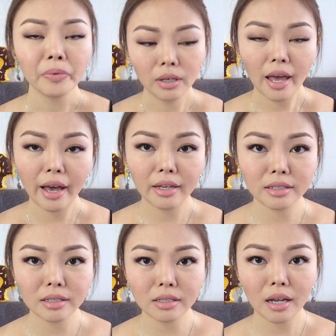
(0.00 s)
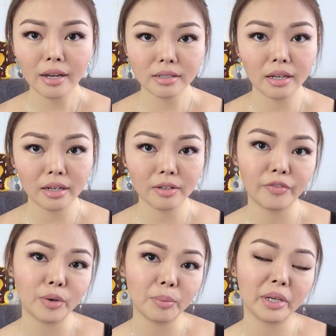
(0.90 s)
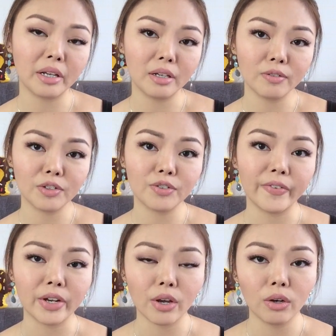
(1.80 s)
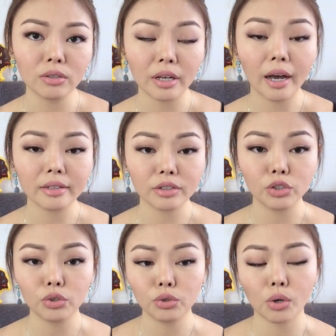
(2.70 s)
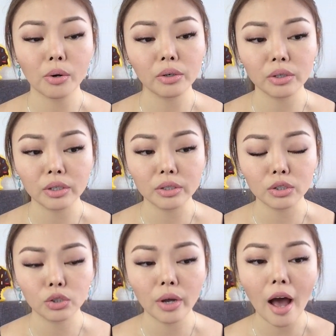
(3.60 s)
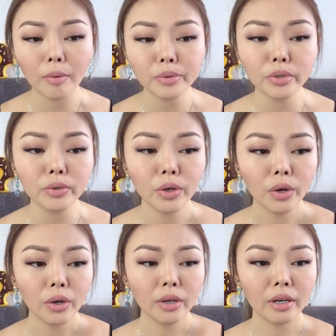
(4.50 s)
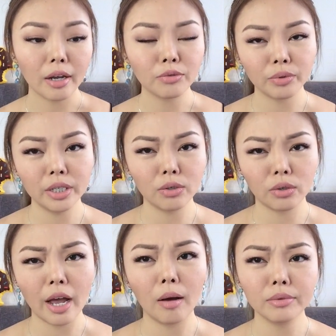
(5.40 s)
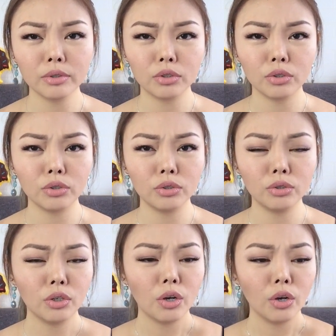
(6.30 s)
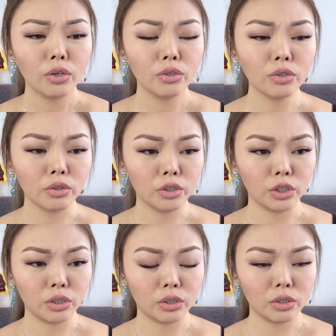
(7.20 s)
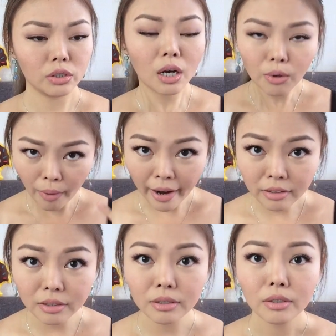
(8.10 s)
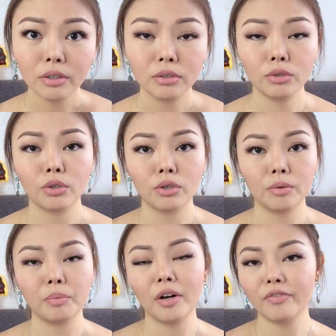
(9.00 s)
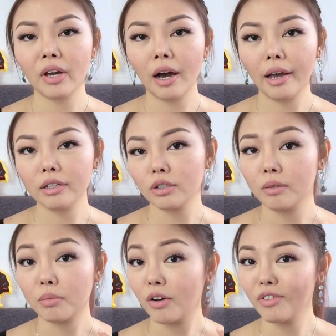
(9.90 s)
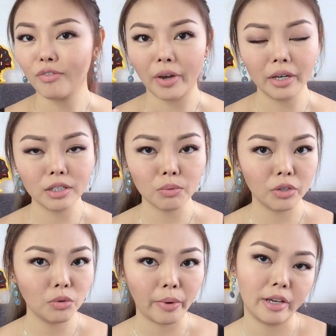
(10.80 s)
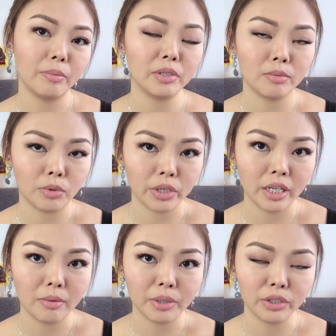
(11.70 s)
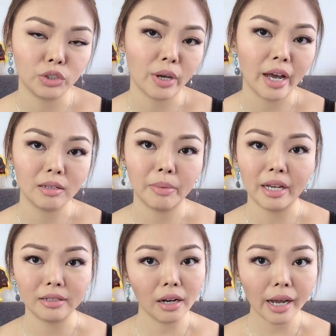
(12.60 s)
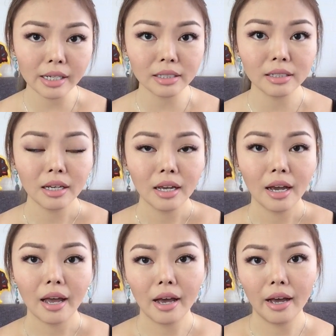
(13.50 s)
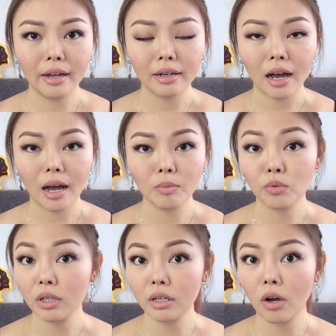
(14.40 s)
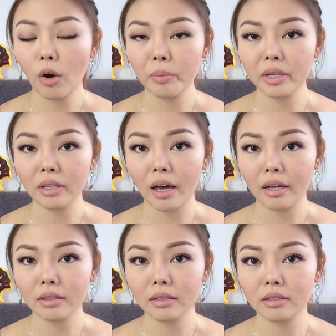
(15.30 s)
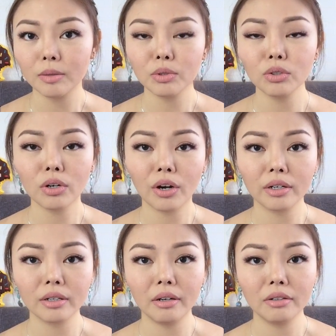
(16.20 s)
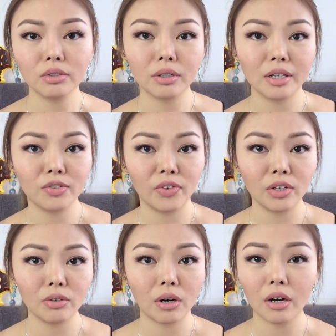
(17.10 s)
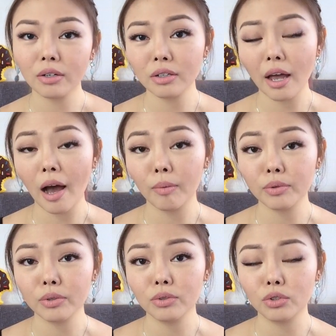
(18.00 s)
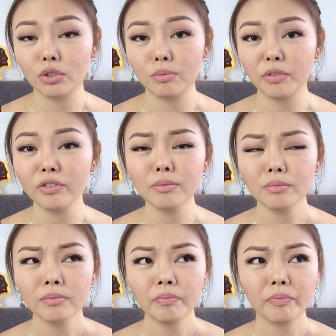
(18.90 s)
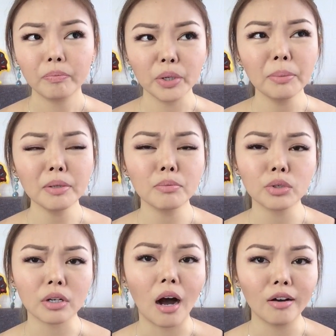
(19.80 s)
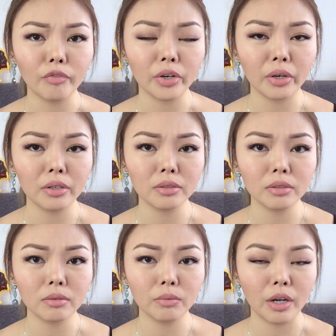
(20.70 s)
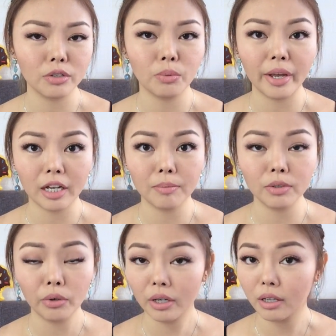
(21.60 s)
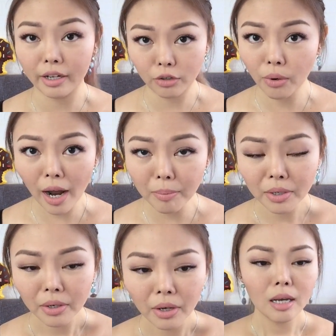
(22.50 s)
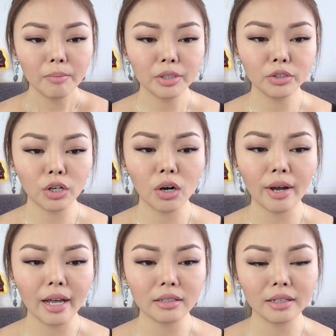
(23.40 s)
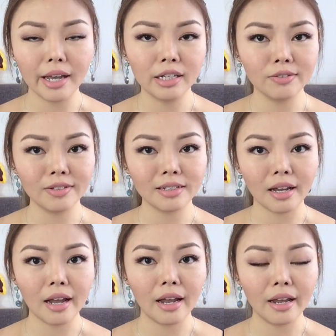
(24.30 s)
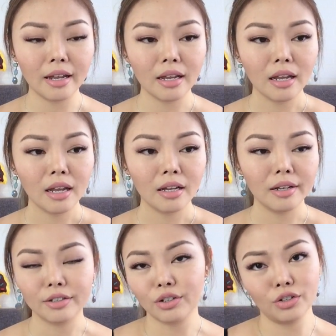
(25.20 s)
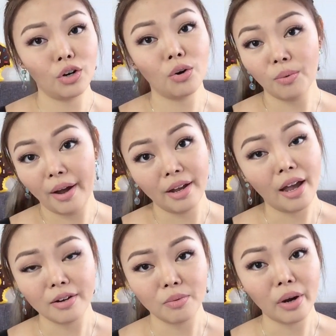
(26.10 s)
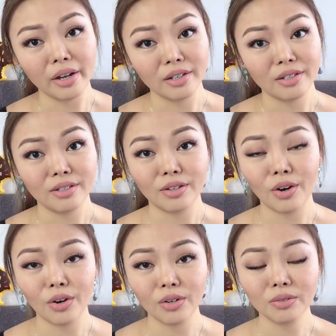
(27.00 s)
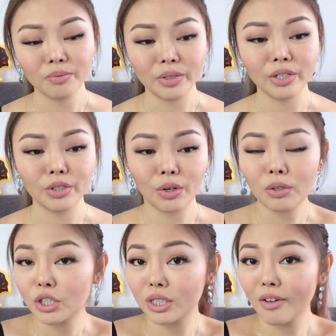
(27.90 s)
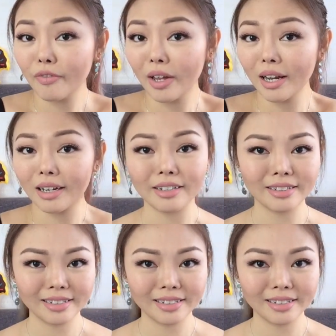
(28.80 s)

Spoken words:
As I said at the very beginning of this video, that this tutorial is to help you get rid or help you to, you know, just correct your puffy eyes and puffy face when you wake up in the morning because you had a bad night. And I'm really hoping that the tips you learn in today's video are going to help you to be a bit more confident when you wake up looking like crap. But you know, at the end of the day, it's gonna go away anyway. So we should all just have fun at it.